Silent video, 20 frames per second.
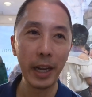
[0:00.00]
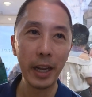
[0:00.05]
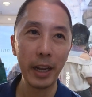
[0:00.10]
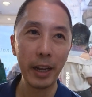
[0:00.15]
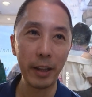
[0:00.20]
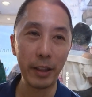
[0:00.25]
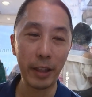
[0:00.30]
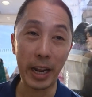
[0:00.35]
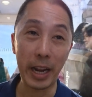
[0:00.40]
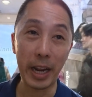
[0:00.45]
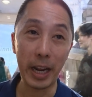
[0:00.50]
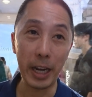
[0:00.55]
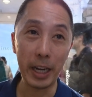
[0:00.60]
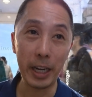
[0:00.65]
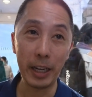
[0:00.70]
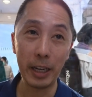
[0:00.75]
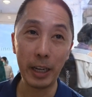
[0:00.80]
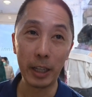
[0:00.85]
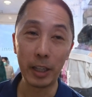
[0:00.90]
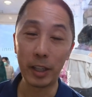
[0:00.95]

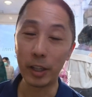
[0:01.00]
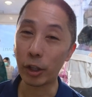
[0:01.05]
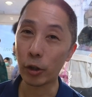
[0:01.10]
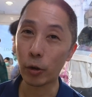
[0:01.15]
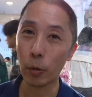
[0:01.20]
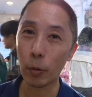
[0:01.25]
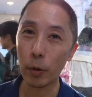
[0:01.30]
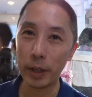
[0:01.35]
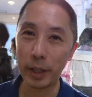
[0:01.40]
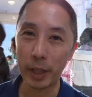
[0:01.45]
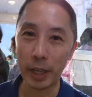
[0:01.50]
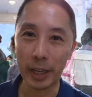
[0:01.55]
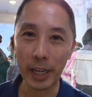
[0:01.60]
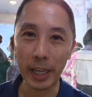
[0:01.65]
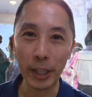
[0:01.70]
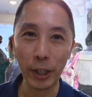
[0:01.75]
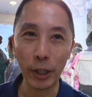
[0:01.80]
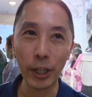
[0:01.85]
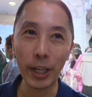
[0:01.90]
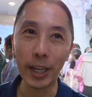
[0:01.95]
They destroyed the
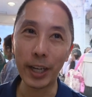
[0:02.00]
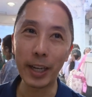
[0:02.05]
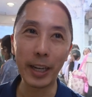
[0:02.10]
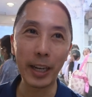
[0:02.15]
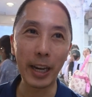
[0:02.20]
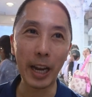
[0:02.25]
kitchen.